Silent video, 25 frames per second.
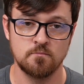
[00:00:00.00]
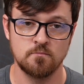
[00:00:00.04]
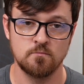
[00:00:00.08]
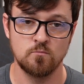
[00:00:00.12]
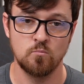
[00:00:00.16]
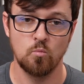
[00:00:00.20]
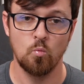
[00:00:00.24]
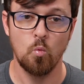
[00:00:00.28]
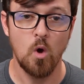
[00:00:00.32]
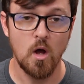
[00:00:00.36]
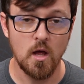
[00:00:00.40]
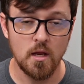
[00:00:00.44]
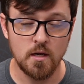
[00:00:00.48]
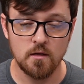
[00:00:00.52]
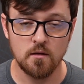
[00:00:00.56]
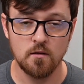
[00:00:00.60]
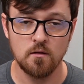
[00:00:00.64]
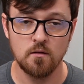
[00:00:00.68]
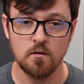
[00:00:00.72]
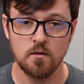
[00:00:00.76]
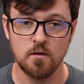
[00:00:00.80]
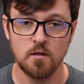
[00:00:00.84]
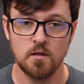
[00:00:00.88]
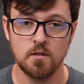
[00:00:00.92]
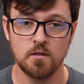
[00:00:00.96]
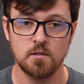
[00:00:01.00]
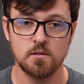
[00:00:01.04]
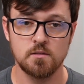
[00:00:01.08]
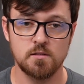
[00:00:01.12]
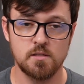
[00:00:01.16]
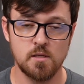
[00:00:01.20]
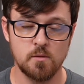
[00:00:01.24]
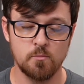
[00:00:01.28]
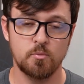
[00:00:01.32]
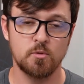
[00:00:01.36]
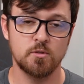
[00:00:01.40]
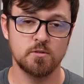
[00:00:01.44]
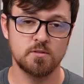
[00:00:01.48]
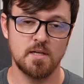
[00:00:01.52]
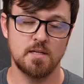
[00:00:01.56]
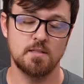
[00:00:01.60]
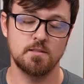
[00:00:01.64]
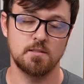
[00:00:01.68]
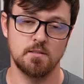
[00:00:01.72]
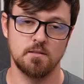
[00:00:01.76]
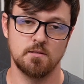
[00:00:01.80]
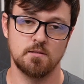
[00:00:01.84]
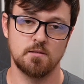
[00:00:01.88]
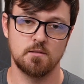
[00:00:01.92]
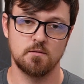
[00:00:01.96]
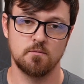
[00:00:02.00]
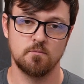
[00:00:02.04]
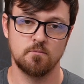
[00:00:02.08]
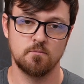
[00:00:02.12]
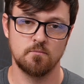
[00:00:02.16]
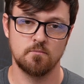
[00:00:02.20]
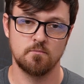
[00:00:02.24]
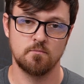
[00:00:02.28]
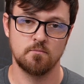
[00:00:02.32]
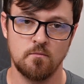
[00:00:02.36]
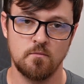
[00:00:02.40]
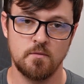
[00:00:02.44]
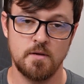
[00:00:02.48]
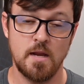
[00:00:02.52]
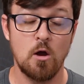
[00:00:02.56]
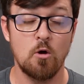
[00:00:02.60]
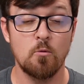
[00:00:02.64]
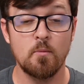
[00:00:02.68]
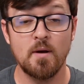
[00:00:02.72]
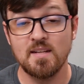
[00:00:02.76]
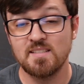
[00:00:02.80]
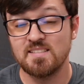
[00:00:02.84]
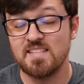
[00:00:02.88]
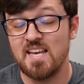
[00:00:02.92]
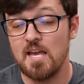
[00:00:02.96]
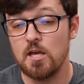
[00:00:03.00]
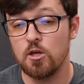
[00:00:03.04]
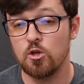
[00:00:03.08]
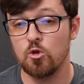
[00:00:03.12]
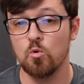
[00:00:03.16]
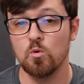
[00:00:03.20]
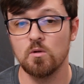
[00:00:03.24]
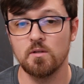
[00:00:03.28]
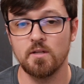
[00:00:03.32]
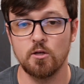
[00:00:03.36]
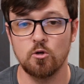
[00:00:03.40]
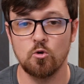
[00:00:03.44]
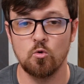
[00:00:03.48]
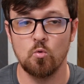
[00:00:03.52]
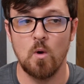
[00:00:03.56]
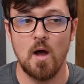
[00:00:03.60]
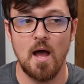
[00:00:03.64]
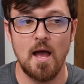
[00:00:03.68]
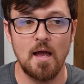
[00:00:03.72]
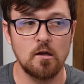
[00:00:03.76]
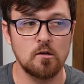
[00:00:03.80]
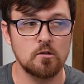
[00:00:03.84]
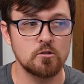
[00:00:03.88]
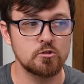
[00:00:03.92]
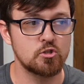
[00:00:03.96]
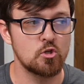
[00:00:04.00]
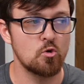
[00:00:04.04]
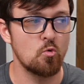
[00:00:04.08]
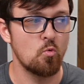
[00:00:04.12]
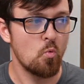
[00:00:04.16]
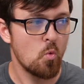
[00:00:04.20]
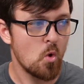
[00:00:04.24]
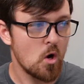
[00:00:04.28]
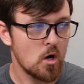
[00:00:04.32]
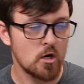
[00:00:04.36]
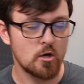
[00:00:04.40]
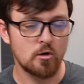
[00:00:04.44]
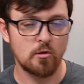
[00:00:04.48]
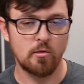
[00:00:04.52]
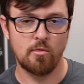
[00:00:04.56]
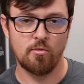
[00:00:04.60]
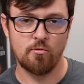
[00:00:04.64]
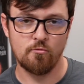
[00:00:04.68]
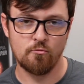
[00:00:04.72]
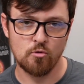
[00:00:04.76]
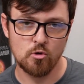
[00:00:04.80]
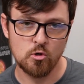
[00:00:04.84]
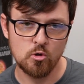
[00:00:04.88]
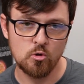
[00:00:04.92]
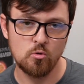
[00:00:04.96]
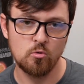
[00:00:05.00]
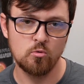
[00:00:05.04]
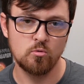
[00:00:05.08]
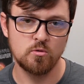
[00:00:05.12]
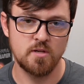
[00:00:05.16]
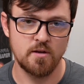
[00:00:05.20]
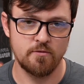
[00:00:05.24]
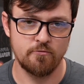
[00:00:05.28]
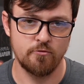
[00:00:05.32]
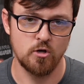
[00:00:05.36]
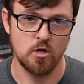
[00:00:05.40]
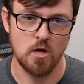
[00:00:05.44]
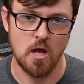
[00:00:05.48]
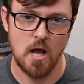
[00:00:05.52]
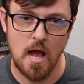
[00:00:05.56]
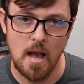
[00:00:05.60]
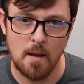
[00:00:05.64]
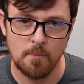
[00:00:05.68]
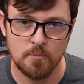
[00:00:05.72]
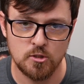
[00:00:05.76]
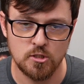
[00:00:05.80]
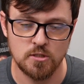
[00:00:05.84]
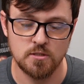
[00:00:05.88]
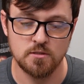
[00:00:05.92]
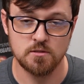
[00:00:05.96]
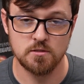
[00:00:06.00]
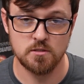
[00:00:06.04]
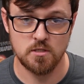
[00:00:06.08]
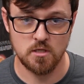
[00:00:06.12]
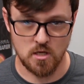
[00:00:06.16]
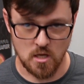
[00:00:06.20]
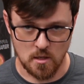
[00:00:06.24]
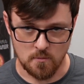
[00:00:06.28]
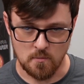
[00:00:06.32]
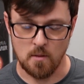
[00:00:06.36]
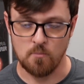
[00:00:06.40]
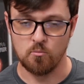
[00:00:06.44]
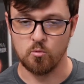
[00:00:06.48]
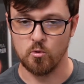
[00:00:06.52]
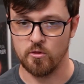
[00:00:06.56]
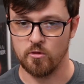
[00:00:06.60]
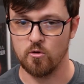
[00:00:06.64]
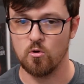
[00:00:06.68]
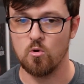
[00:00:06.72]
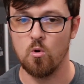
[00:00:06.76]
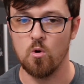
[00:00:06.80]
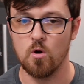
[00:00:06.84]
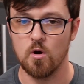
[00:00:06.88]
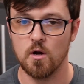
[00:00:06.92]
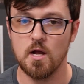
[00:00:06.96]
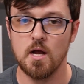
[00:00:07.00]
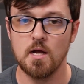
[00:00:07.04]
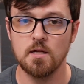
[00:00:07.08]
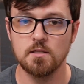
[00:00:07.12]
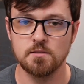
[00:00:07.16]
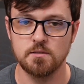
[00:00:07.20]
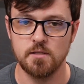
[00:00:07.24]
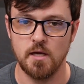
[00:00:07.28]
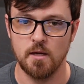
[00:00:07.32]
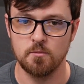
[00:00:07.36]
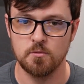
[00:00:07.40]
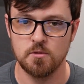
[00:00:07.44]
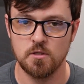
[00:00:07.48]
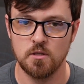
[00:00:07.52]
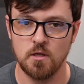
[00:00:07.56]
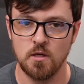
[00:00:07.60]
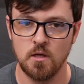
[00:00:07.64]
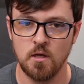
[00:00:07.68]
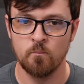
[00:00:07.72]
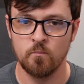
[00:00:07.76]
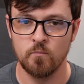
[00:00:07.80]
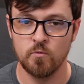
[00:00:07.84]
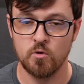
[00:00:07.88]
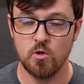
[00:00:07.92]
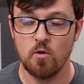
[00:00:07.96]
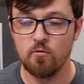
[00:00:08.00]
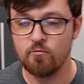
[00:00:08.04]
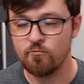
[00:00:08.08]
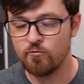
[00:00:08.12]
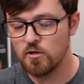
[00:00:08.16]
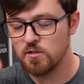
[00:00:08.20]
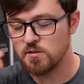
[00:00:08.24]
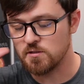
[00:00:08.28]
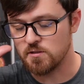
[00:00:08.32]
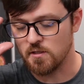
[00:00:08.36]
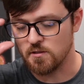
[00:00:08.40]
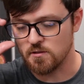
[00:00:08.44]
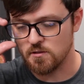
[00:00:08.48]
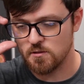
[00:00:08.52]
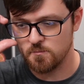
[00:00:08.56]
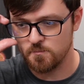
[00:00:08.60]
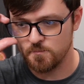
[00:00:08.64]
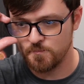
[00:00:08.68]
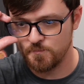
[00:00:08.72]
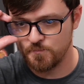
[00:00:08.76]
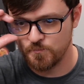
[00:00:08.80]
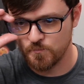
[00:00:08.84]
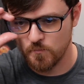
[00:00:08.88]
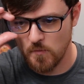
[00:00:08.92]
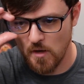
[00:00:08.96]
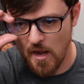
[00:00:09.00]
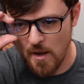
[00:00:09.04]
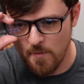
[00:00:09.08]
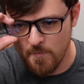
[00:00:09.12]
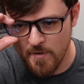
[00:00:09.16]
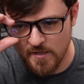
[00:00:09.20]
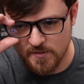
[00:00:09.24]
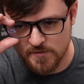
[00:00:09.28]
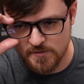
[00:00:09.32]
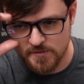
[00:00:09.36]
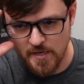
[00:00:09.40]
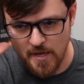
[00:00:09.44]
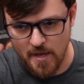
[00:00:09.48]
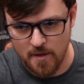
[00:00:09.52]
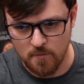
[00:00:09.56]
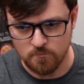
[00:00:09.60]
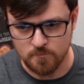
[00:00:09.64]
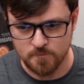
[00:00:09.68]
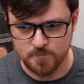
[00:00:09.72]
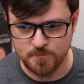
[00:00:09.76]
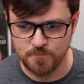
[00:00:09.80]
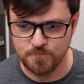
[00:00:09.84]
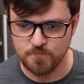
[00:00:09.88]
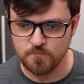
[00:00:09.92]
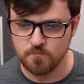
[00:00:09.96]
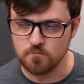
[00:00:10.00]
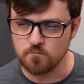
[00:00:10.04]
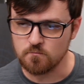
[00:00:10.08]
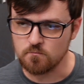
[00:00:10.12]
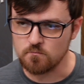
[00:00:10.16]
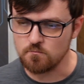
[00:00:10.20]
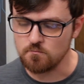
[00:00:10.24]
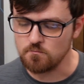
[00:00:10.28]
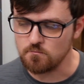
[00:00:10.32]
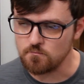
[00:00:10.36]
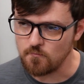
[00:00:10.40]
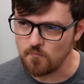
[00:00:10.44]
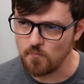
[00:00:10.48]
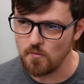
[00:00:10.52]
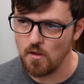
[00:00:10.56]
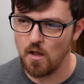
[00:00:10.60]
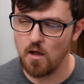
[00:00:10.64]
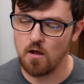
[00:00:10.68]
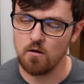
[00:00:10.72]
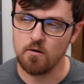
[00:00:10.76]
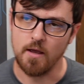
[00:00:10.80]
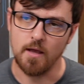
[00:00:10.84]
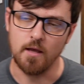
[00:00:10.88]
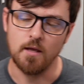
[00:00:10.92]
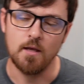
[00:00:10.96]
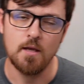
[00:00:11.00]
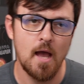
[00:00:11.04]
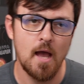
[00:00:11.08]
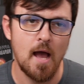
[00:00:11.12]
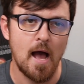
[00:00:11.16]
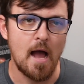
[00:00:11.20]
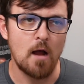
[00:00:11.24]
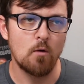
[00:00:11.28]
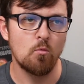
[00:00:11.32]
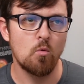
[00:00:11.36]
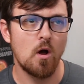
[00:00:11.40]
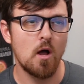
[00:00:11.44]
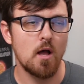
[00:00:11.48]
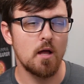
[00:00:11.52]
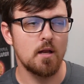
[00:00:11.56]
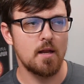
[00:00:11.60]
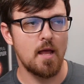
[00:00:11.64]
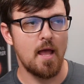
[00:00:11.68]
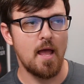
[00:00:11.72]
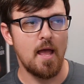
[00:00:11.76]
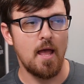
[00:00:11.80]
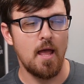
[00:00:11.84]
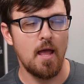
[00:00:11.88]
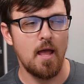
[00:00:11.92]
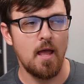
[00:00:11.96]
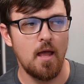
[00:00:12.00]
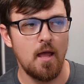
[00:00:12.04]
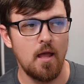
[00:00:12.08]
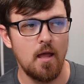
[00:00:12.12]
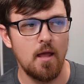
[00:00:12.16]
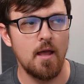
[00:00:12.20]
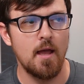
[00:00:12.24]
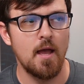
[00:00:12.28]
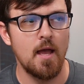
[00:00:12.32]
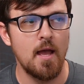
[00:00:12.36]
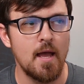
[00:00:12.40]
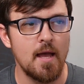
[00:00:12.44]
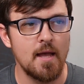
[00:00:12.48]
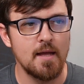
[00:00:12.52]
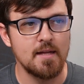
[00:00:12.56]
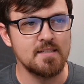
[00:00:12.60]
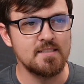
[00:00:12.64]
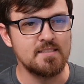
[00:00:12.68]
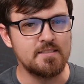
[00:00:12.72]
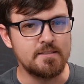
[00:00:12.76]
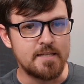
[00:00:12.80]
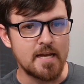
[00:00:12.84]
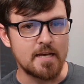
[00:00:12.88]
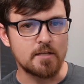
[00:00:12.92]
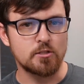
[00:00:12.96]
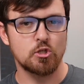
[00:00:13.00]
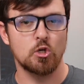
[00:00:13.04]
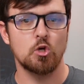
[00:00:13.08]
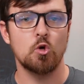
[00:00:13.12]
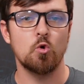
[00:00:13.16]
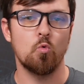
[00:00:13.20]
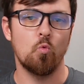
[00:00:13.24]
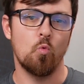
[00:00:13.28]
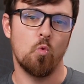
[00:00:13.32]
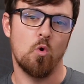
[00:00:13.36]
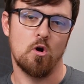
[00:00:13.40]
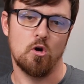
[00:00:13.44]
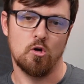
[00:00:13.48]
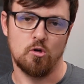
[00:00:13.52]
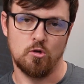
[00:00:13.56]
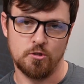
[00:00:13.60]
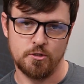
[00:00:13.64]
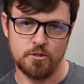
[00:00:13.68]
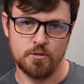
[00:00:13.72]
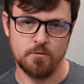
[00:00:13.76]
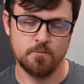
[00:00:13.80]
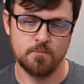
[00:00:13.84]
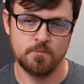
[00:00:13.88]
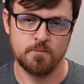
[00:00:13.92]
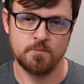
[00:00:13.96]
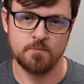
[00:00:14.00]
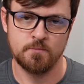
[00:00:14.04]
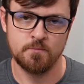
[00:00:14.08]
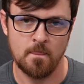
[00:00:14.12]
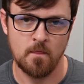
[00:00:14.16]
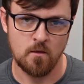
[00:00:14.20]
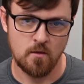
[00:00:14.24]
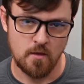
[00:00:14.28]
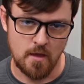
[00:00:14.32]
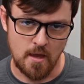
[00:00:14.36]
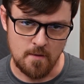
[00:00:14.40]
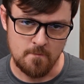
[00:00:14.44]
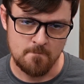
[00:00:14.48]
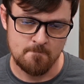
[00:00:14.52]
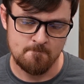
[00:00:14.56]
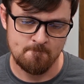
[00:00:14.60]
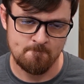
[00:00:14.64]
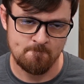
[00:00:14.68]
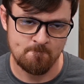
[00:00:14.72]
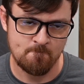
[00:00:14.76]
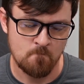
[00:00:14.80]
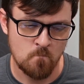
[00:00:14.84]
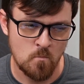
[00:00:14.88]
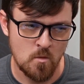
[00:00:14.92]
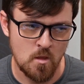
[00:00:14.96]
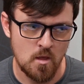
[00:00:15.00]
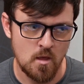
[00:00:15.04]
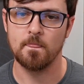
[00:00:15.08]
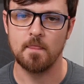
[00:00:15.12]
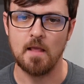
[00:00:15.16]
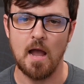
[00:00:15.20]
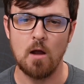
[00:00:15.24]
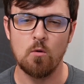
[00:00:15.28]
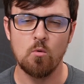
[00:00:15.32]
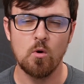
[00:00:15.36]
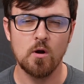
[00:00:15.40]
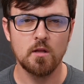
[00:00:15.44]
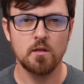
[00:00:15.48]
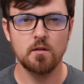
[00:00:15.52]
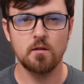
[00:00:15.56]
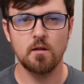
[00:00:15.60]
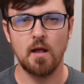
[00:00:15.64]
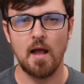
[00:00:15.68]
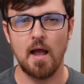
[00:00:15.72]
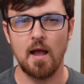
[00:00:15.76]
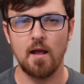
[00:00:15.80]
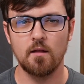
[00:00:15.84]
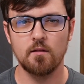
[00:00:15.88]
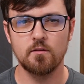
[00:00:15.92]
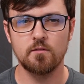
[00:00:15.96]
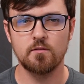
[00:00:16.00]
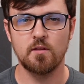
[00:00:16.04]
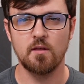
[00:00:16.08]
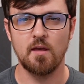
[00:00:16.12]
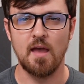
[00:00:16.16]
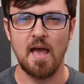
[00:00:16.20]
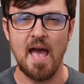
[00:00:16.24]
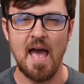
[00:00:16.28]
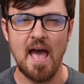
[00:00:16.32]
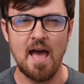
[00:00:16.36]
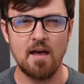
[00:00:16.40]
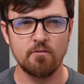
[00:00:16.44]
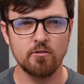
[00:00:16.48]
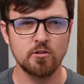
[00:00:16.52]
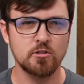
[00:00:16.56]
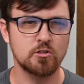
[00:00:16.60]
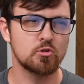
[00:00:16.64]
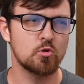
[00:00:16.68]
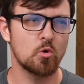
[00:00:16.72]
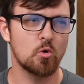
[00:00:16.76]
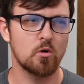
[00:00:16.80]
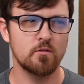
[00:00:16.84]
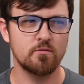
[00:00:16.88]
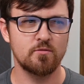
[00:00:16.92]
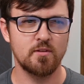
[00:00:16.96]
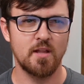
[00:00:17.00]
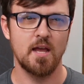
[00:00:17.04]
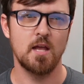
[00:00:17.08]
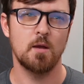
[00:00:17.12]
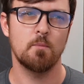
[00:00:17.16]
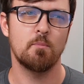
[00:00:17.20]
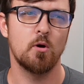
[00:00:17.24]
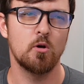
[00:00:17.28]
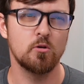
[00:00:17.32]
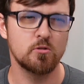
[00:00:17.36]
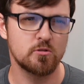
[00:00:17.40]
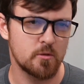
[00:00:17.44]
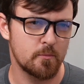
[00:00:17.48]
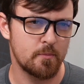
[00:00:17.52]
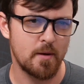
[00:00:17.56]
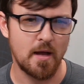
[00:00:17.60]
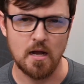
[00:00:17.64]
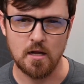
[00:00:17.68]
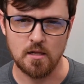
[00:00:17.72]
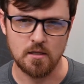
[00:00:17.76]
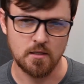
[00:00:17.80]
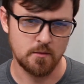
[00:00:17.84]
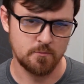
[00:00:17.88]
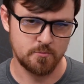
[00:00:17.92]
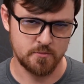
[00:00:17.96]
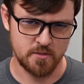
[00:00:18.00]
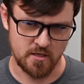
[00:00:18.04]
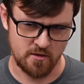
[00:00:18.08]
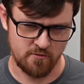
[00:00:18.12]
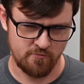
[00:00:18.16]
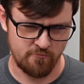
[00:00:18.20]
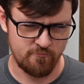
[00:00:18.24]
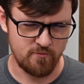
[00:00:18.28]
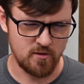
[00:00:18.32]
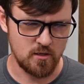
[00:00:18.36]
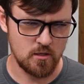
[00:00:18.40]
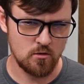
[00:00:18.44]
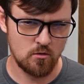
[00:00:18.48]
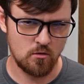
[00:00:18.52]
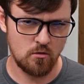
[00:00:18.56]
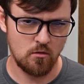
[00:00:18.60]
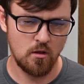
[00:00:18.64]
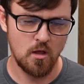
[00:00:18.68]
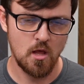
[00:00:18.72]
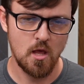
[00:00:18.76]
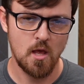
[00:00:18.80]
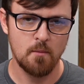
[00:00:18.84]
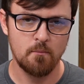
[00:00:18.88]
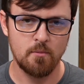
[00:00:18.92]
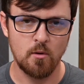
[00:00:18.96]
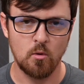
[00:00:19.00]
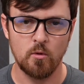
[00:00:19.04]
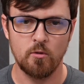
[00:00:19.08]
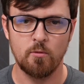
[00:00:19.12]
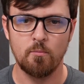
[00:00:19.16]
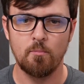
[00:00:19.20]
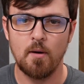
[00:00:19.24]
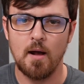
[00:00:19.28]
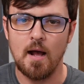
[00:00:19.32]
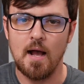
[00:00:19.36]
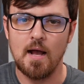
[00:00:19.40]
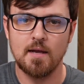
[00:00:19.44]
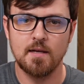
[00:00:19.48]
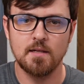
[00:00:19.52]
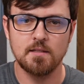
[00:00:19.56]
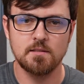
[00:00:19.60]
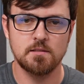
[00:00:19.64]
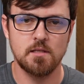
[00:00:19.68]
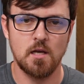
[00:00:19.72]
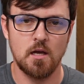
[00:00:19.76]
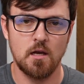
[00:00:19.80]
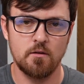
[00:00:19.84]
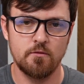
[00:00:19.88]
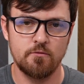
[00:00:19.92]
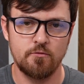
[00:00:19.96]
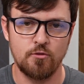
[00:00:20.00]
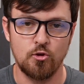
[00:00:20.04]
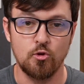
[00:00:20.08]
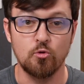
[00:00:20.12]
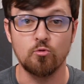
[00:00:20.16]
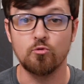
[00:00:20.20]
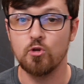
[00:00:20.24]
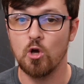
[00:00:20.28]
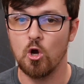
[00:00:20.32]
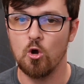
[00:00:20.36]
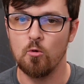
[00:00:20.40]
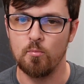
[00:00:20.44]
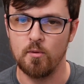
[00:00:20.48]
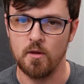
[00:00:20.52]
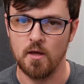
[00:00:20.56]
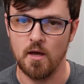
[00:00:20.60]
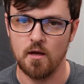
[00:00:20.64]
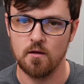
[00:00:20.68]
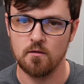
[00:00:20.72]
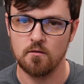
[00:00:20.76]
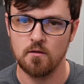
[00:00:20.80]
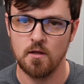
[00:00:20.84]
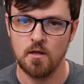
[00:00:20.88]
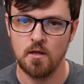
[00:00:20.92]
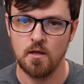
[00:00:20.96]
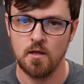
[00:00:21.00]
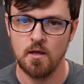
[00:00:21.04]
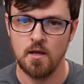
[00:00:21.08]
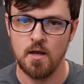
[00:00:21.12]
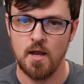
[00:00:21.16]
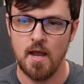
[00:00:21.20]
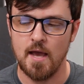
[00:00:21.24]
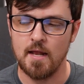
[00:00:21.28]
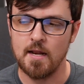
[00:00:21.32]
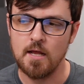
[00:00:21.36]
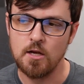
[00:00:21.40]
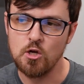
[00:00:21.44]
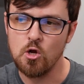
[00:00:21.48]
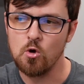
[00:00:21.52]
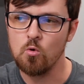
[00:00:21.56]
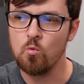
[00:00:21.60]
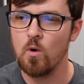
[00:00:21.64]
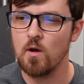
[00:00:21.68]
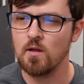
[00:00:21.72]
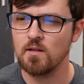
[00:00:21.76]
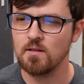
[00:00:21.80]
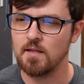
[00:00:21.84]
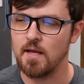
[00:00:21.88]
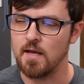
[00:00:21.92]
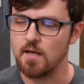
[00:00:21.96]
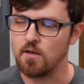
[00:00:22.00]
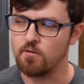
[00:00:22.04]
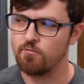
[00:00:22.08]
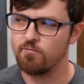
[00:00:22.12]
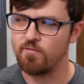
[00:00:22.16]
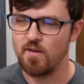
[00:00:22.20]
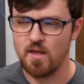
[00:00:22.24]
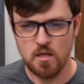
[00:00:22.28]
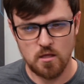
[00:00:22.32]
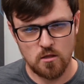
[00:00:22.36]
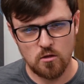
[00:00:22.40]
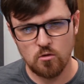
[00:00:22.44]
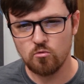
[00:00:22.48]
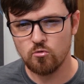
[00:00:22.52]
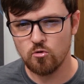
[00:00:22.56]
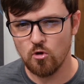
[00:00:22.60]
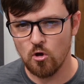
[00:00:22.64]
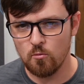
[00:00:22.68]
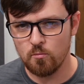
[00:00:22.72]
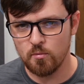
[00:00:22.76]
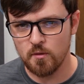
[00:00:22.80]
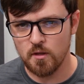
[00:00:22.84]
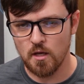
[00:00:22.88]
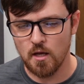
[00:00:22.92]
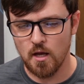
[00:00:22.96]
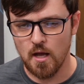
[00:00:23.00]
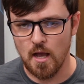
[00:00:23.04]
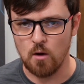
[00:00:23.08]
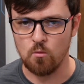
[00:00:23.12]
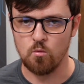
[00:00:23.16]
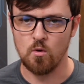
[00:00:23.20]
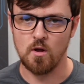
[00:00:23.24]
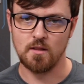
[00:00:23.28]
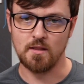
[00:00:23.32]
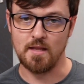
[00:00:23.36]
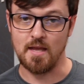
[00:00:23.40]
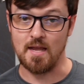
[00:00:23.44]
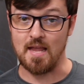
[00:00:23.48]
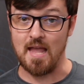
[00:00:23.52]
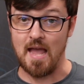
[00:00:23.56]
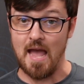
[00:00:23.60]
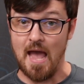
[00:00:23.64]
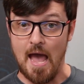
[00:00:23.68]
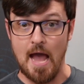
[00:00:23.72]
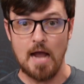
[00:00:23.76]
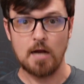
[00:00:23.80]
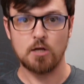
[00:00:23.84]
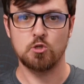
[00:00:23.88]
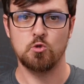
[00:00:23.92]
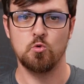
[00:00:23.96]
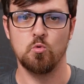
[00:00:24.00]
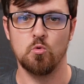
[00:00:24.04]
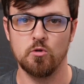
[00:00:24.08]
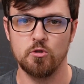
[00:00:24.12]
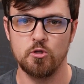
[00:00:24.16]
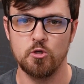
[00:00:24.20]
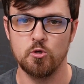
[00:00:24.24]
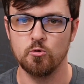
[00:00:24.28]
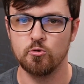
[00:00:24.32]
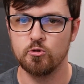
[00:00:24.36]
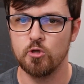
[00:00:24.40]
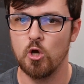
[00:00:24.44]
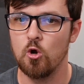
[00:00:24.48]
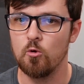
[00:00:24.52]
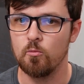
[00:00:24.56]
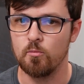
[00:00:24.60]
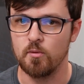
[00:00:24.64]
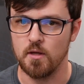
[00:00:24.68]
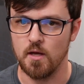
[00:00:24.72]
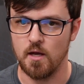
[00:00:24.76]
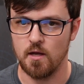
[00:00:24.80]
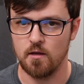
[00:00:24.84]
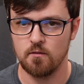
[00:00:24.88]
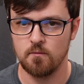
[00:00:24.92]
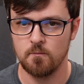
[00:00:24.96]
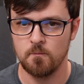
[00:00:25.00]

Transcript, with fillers: One simple sentence. Now, it might take you a little while to work through different options to come up with a core concept. So, for instance, I might say, okay, I want a desert world, okay? I want it to have a sort of like post-apocalyptic feel, but with pockets of utopia. And I don't want like fake utopia, I want like actual utopia.